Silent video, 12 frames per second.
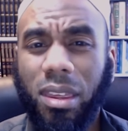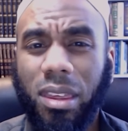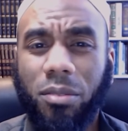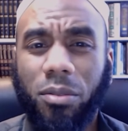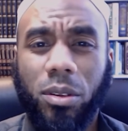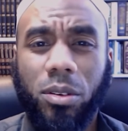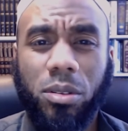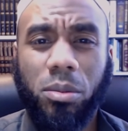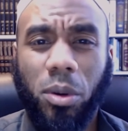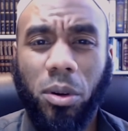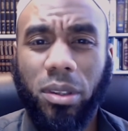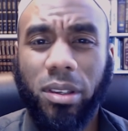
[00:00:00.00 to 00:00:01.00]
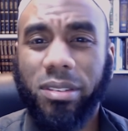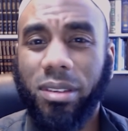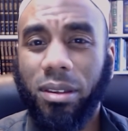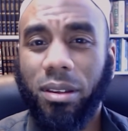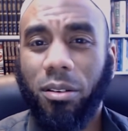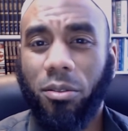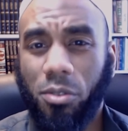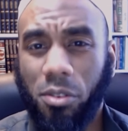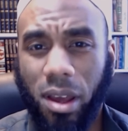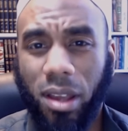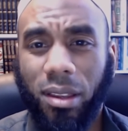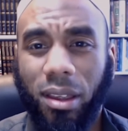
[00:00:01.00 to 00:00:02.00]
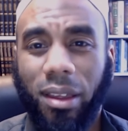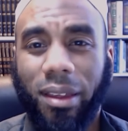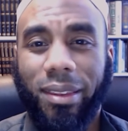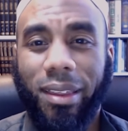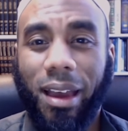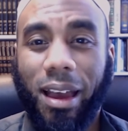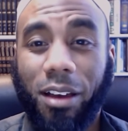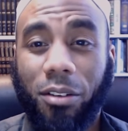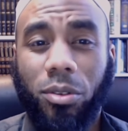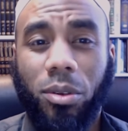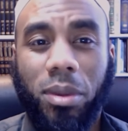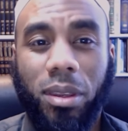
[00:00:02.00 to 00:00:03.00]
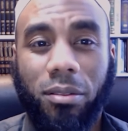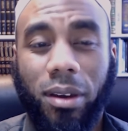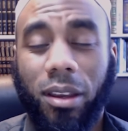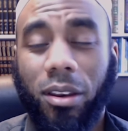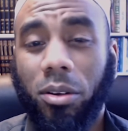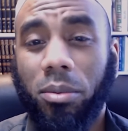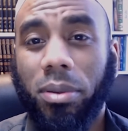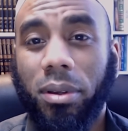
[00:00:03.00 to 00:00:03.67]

even the smallest needle and thread, they have to be divided up